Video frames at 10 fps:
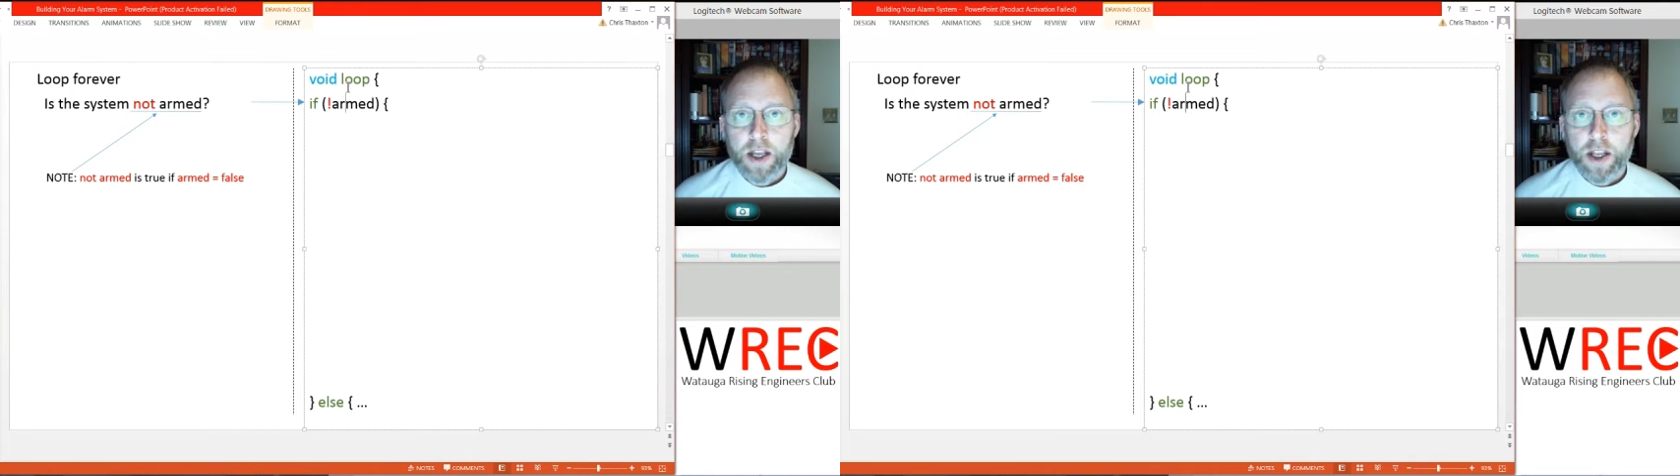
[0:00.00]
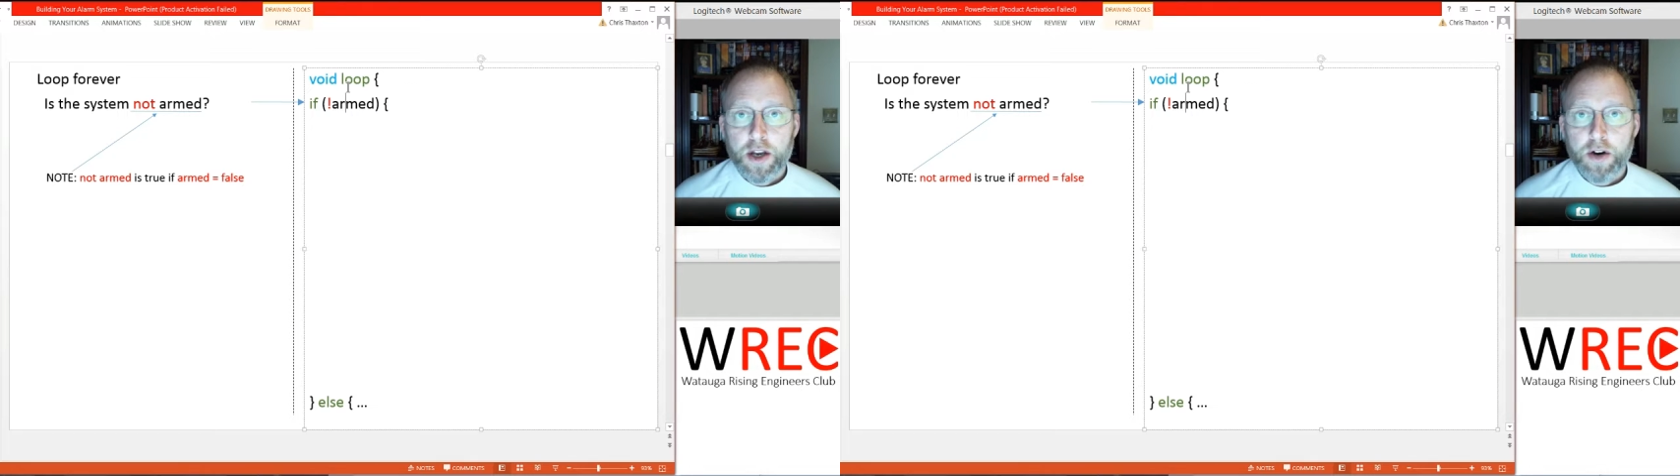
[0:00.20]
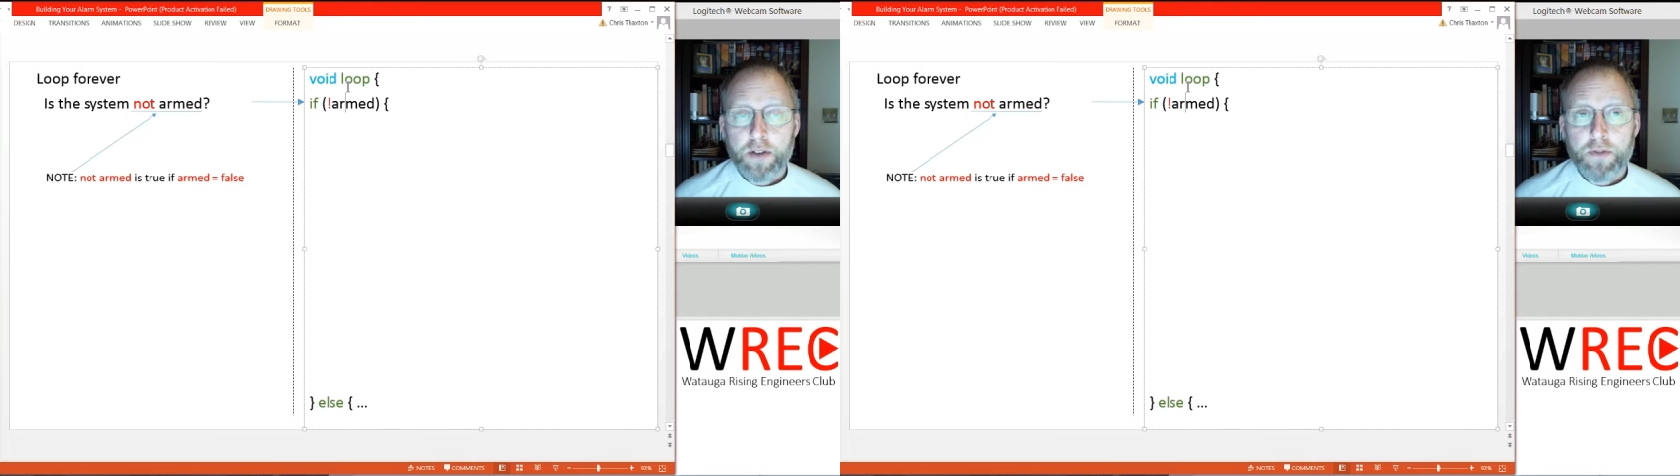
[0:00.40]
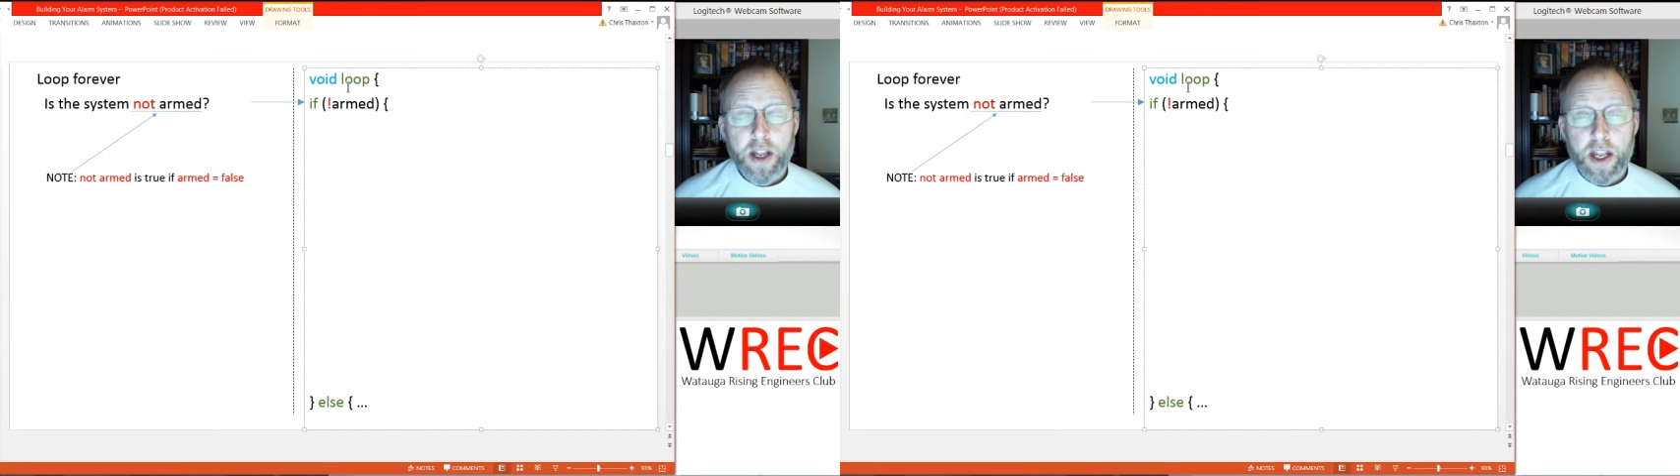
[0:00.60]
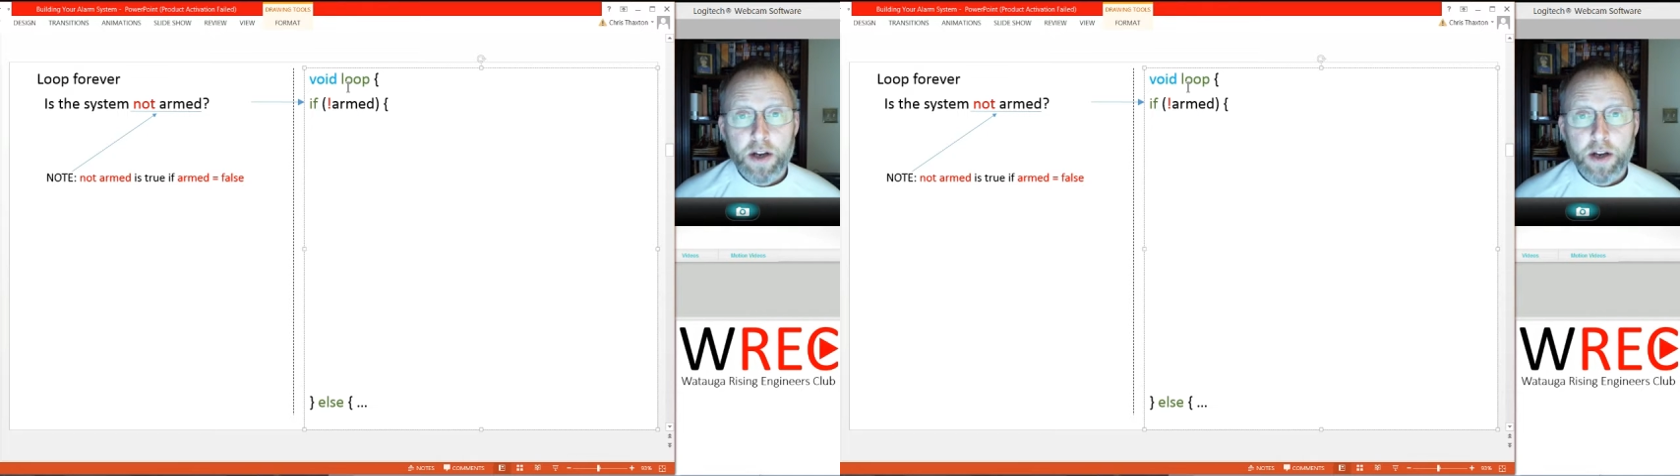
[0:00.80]
you're
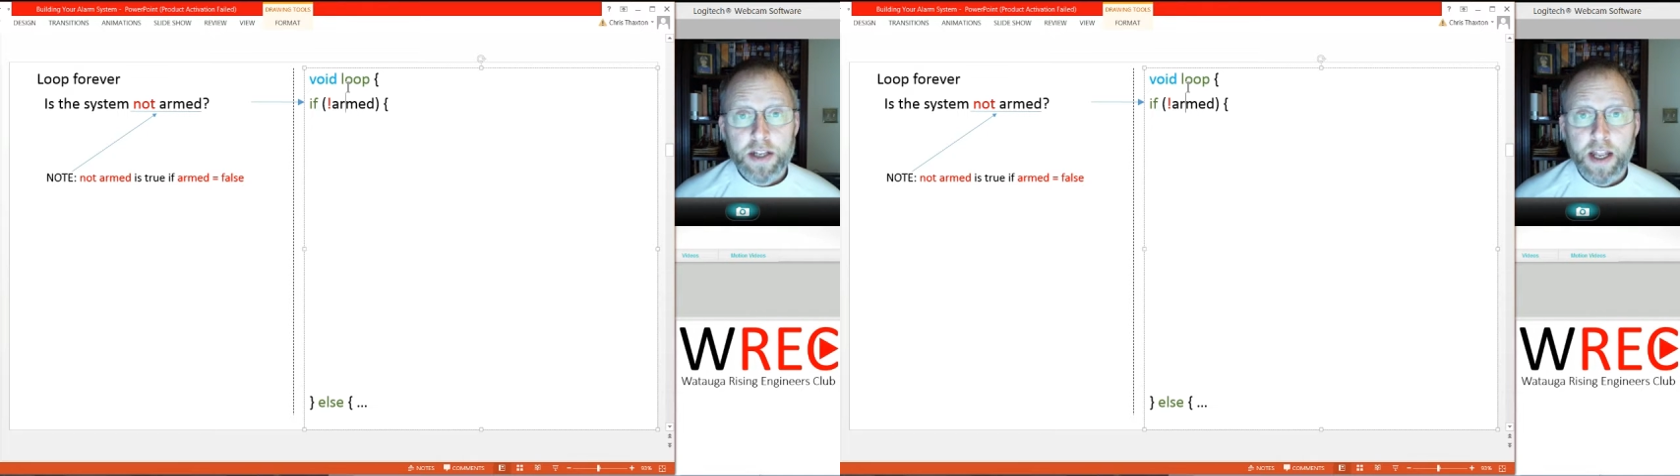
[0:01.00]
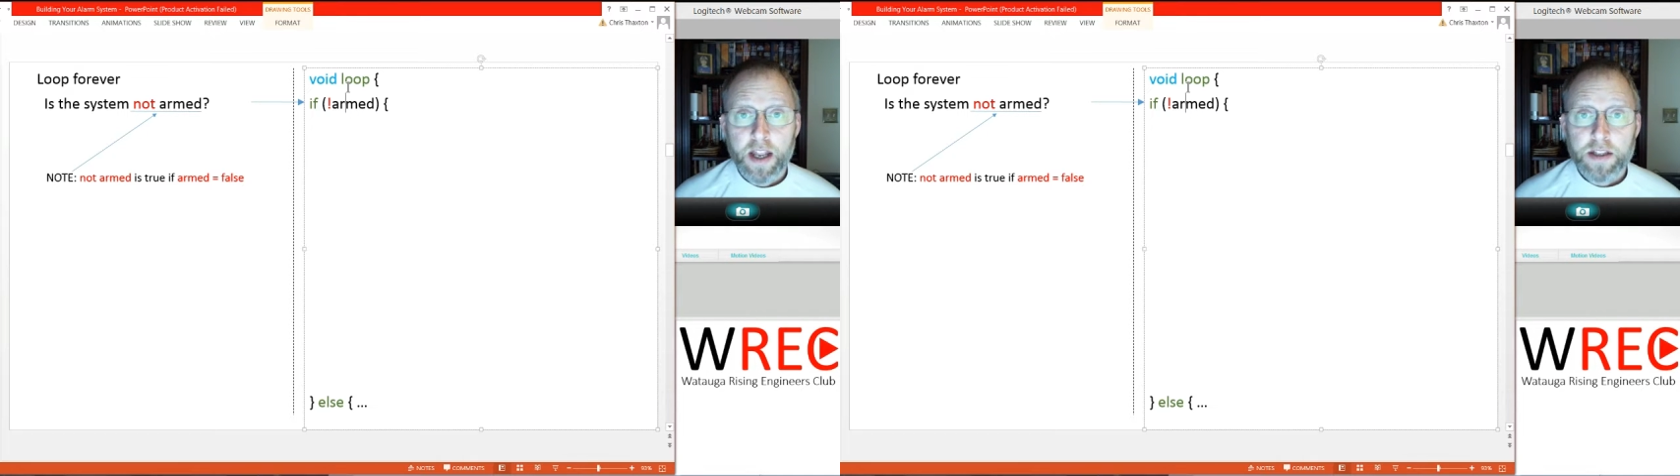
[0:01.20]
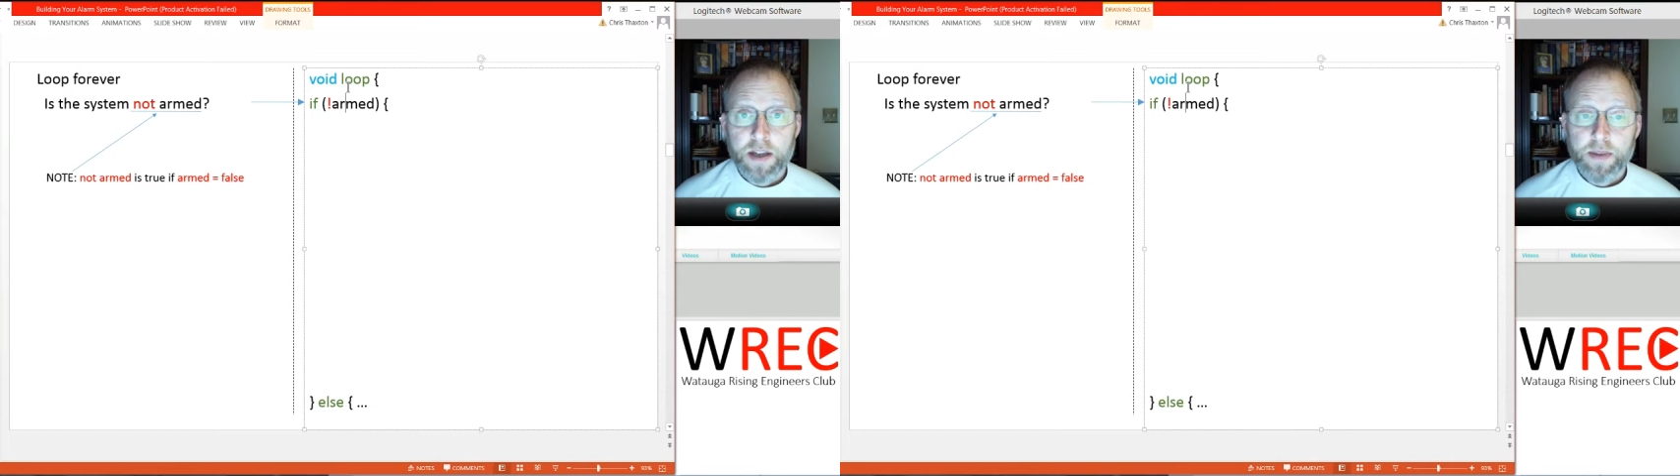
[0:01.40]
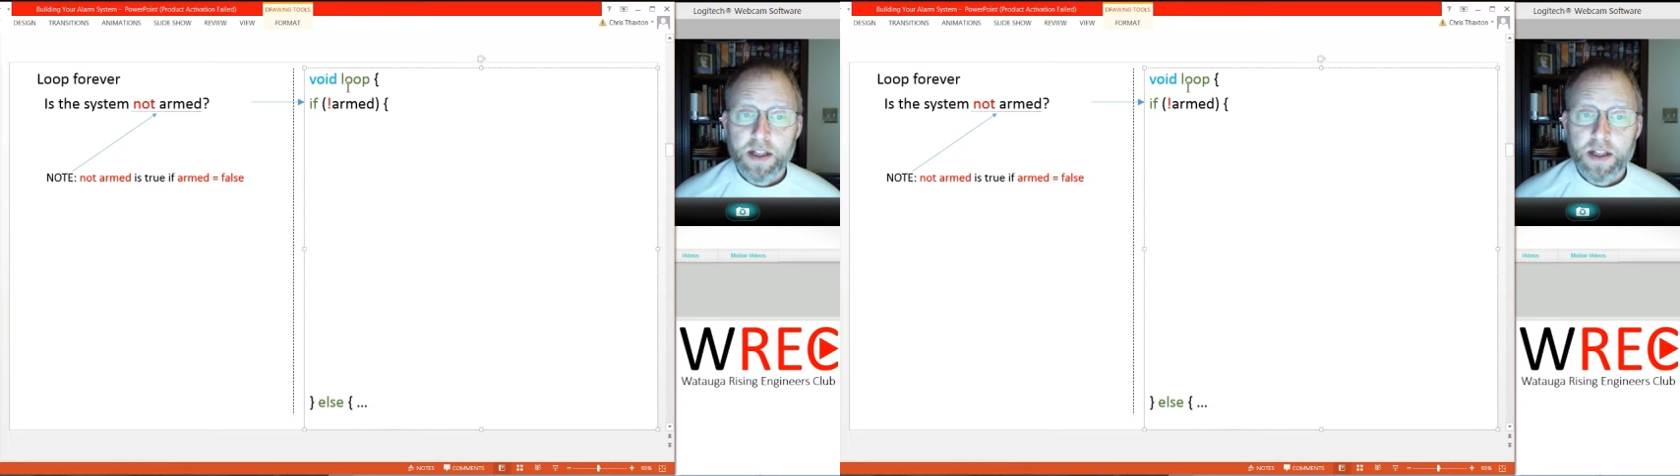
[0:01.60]
inverting it. You're taking something